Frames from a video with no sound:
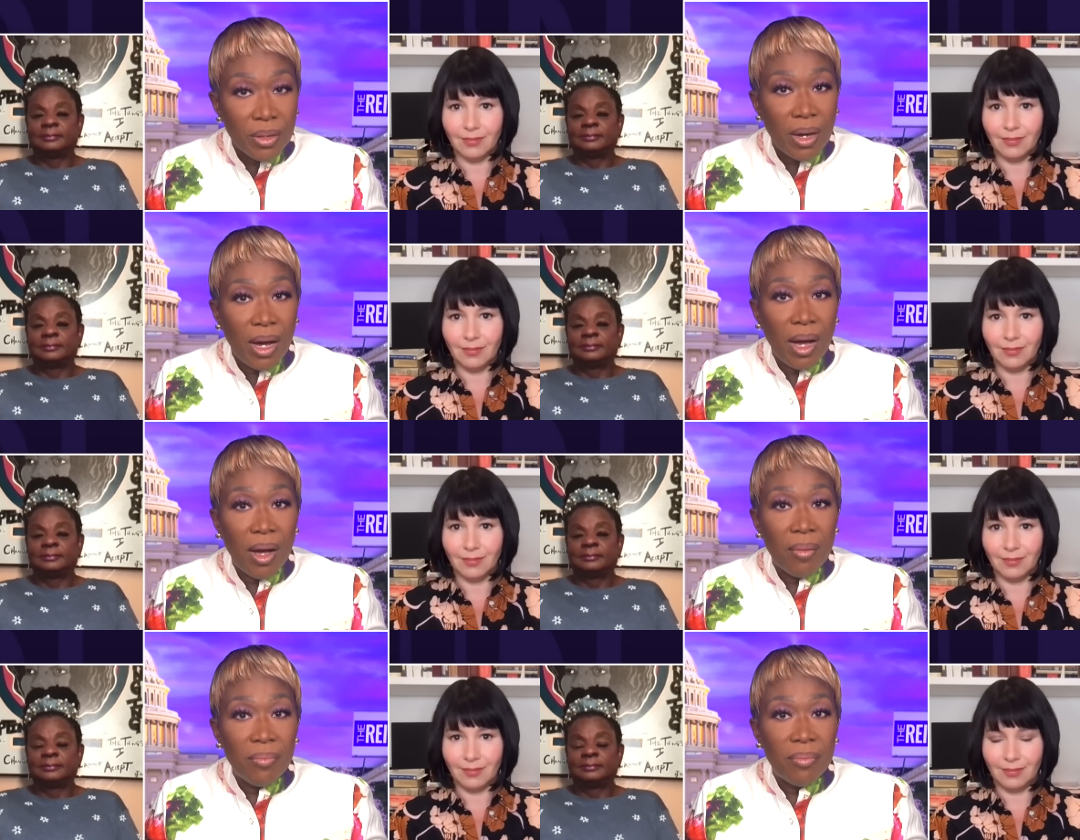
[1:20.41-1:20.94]

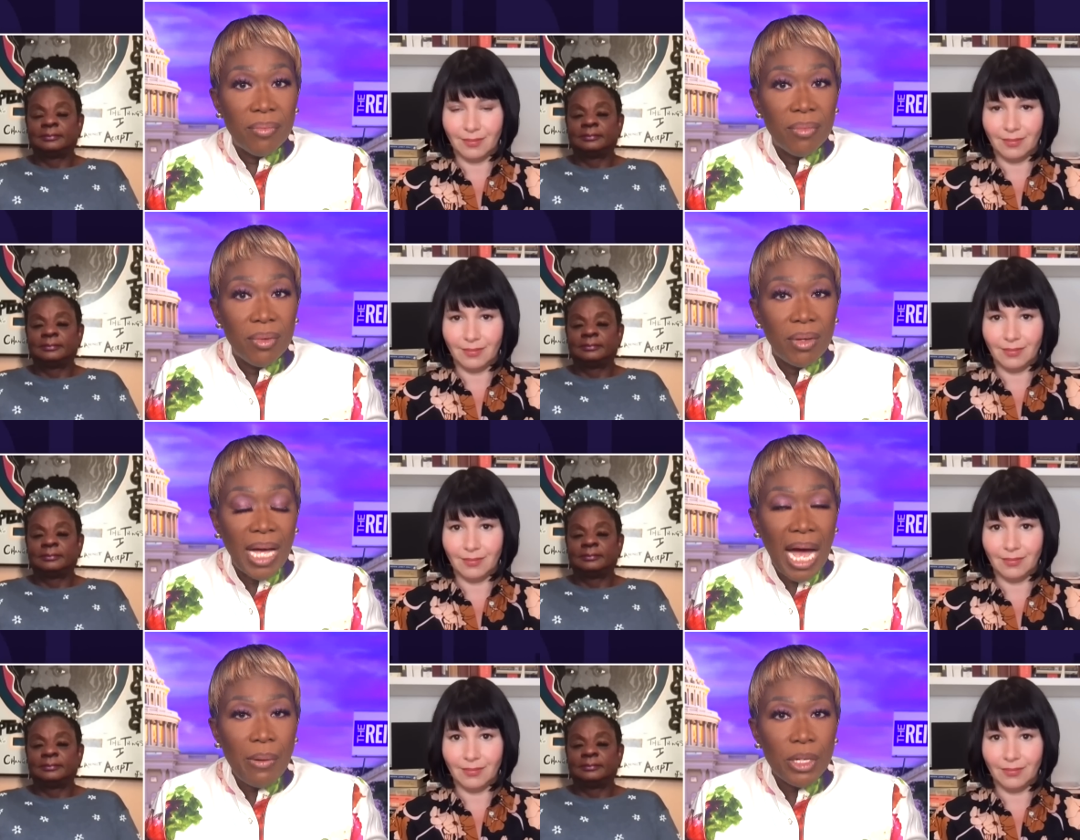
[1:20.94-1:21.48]
Speaker 1: Um,
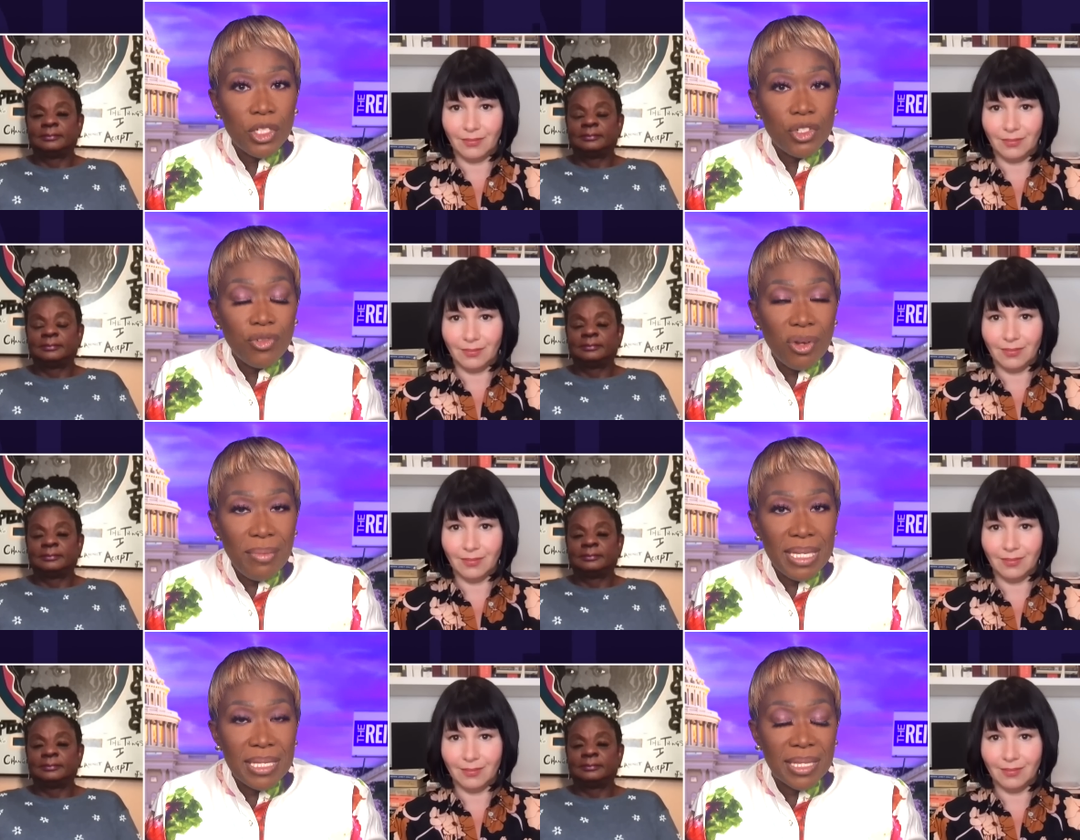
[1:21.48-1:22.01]
how
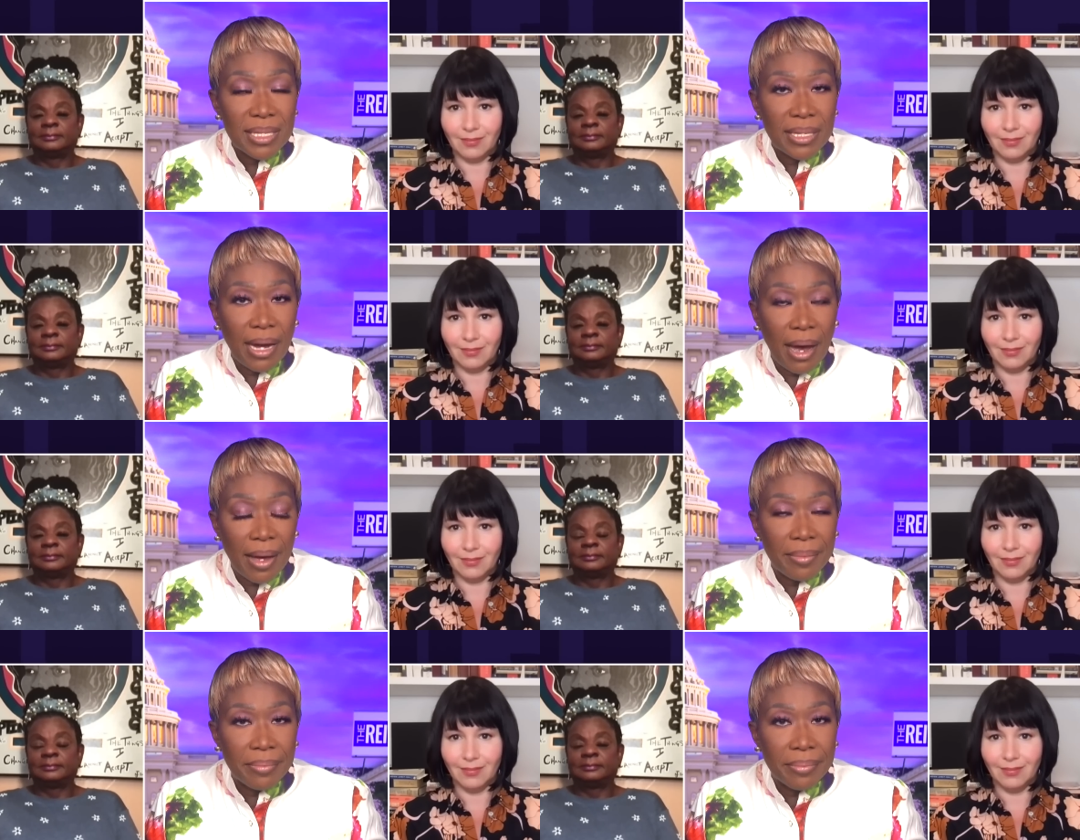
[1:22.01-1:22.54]
extreme is this
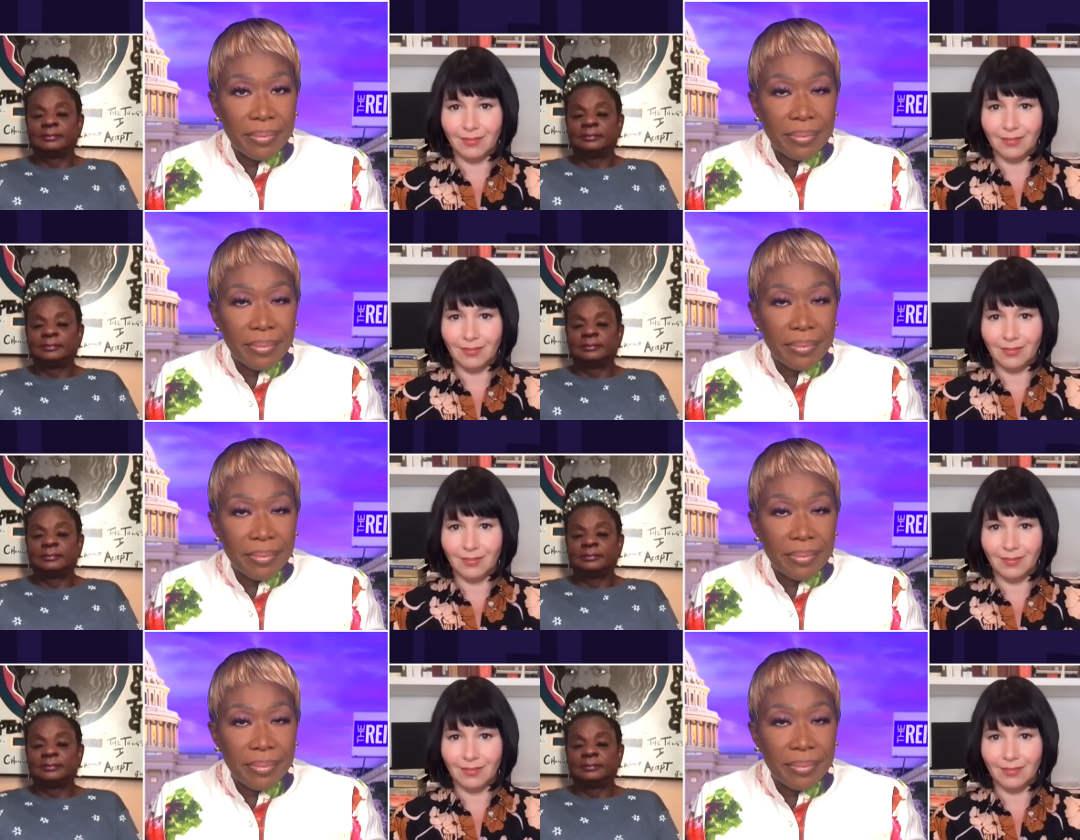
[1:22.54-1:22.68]
guy?